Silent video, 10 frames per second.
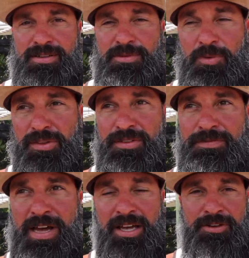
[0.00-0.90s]
what the
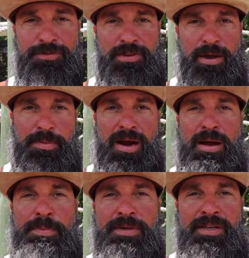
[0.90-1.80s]
value for that
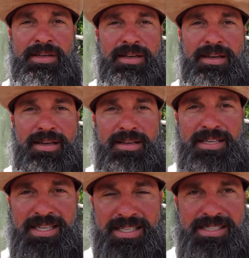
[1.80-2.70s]
property
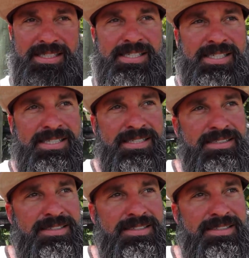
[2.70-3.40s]
is,